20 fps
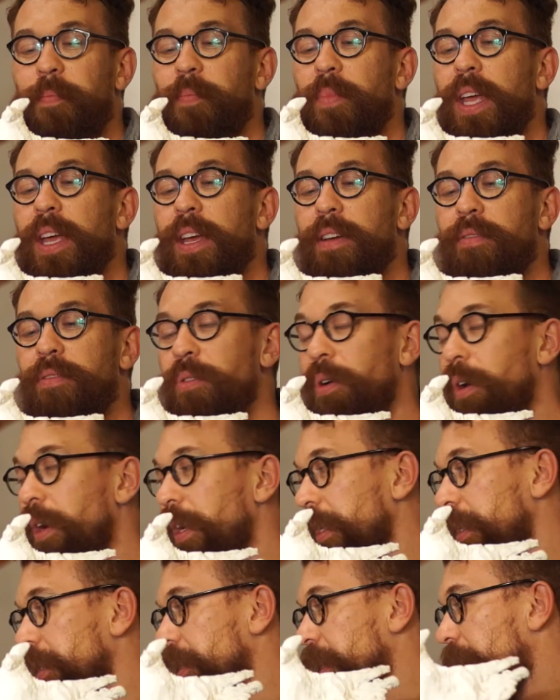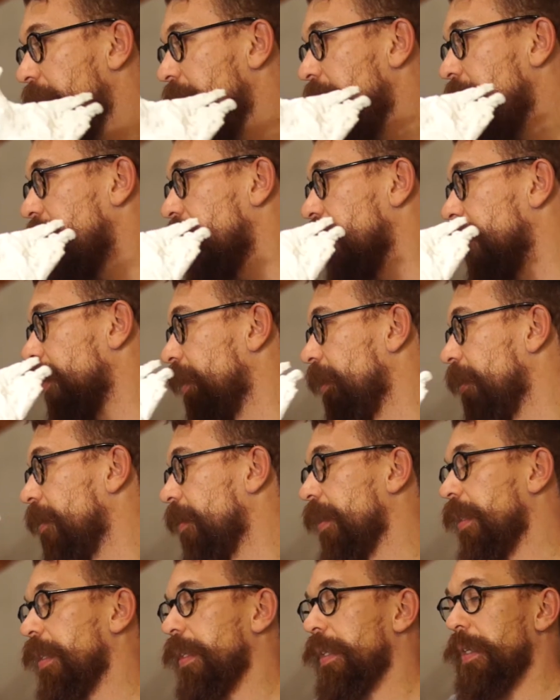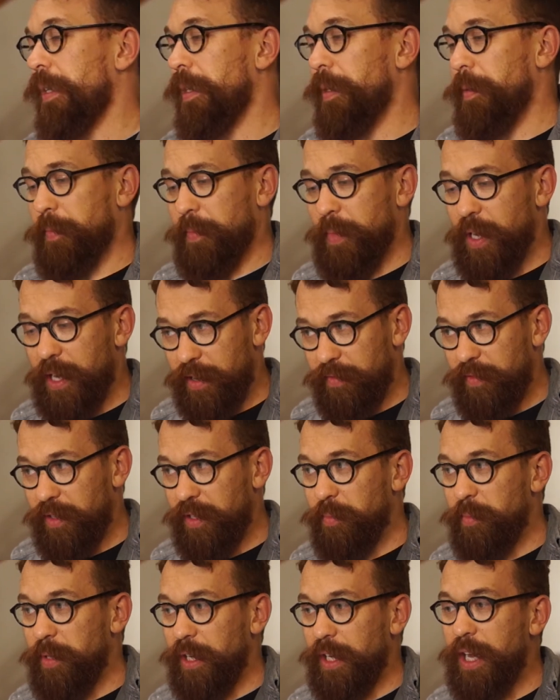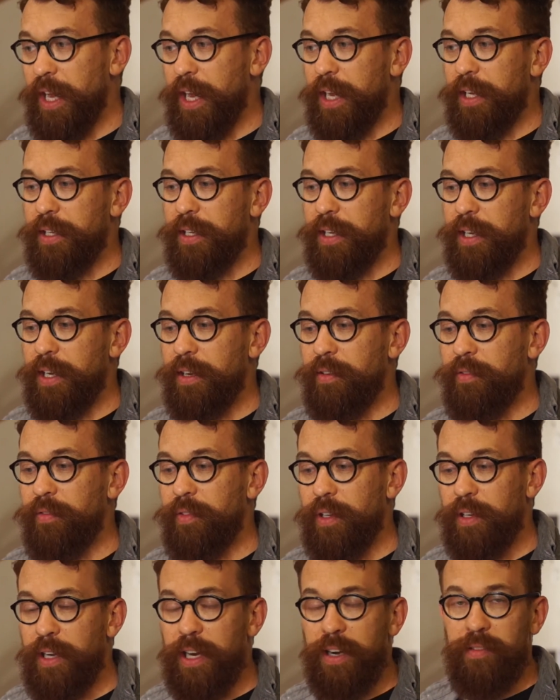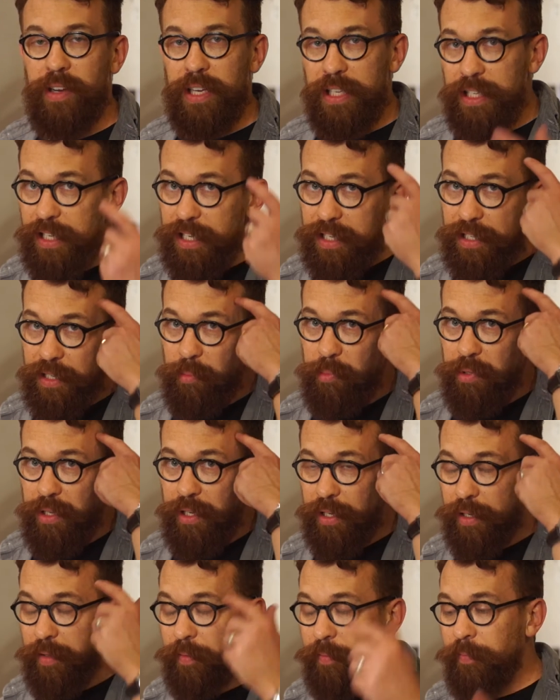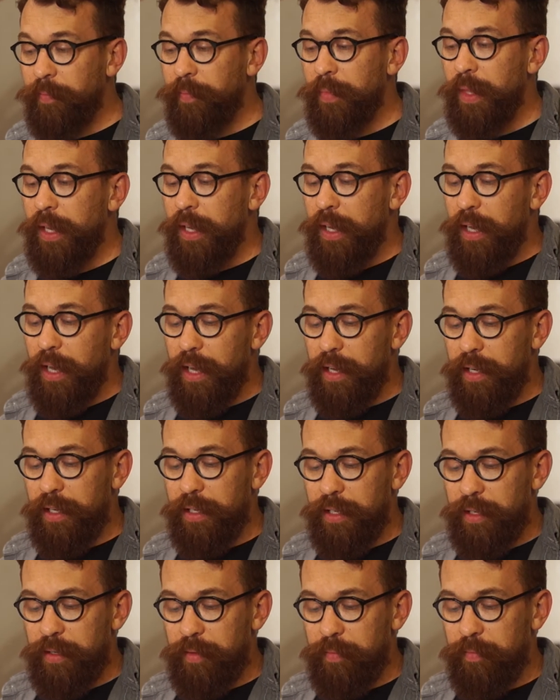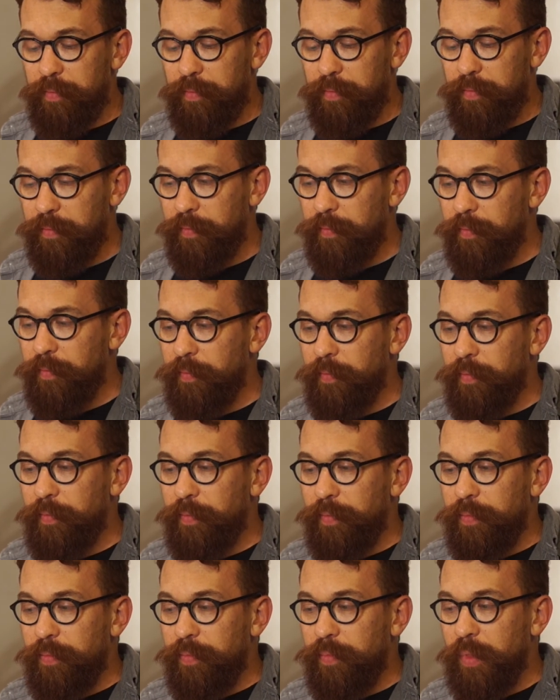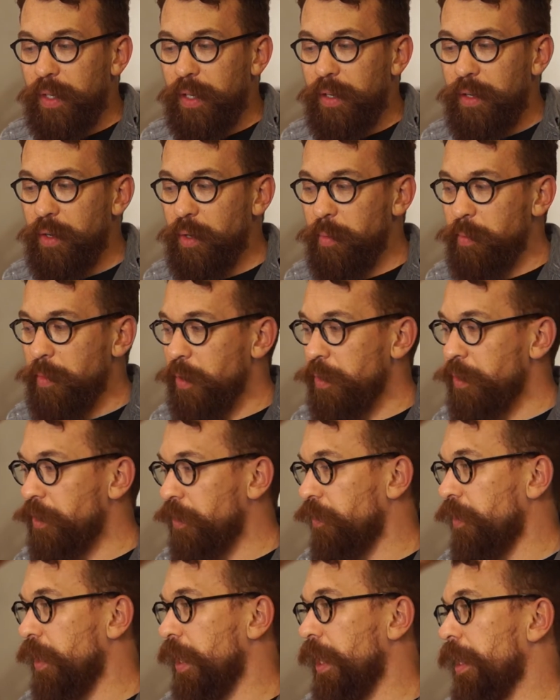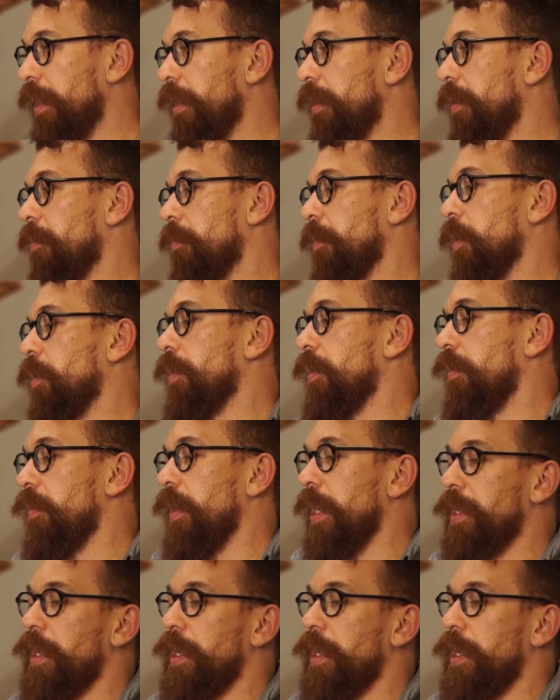I have drawings, I have this maquette, I have a lot of ideas up here, and most of that's